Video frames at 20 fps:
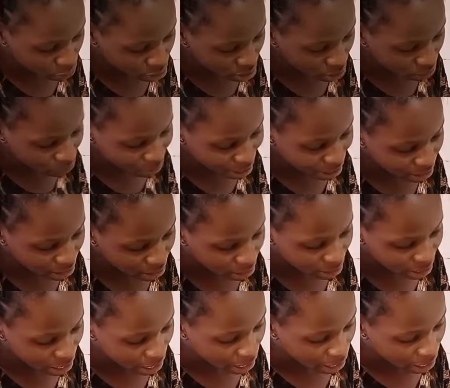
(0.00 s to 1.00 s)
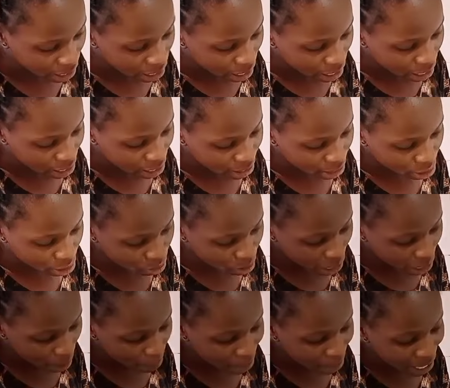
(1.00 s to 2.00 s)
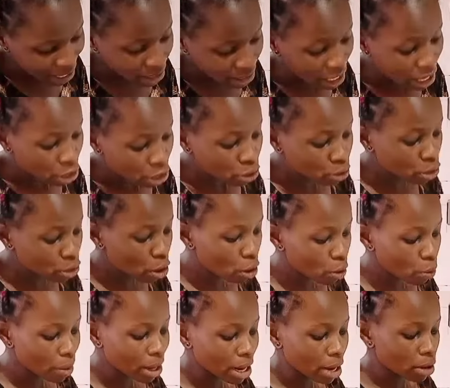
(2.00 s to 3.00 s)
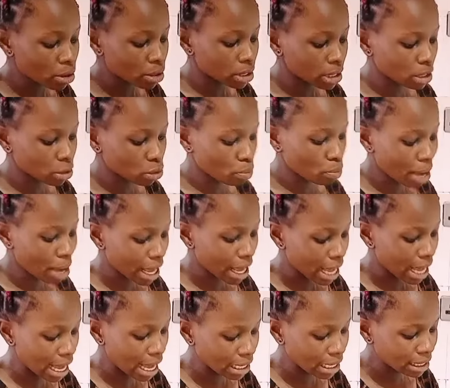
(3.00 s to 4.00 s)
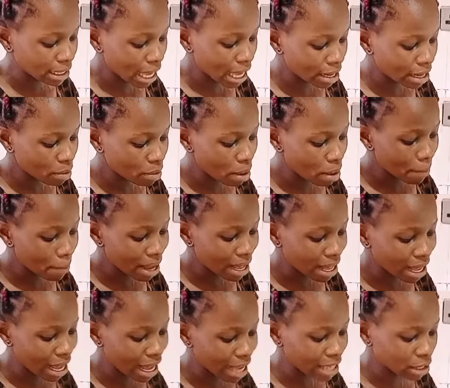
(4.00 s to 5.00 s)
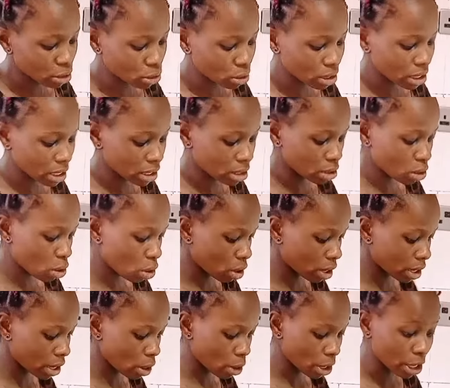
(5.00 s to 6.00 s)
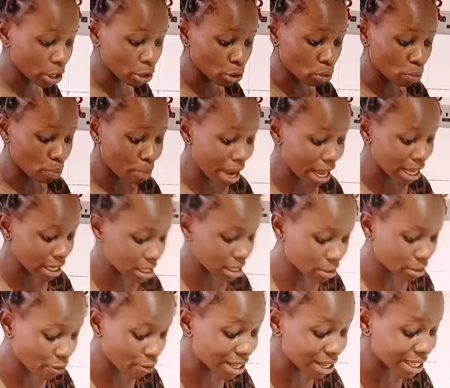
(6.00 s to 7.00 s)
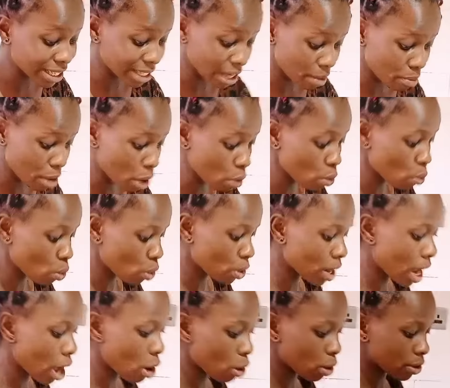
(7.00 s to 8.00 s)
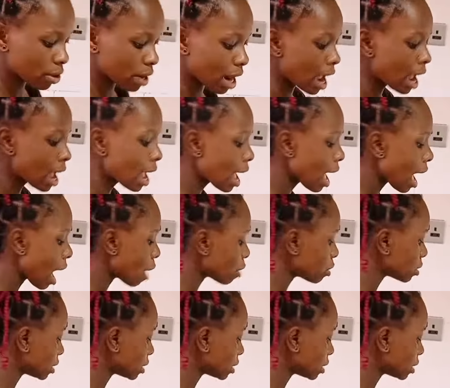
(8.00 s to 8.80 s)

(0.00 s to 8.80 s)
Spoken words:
for the first day, and then we come cut. You know, when I was in Dubai guys, I remember I saw this okra in Dubai, first time yangu kuona okra I